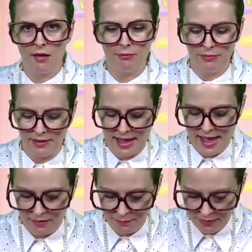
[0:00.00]
a
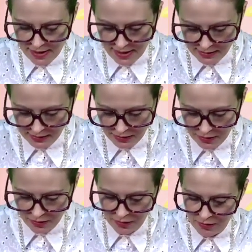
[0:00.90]
black pen
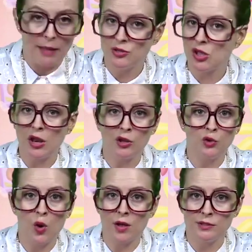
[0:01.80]
here. I'm just gonna
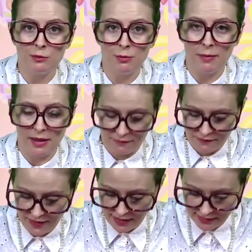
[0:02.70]
draw Superman
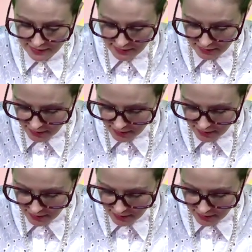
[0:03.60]
face.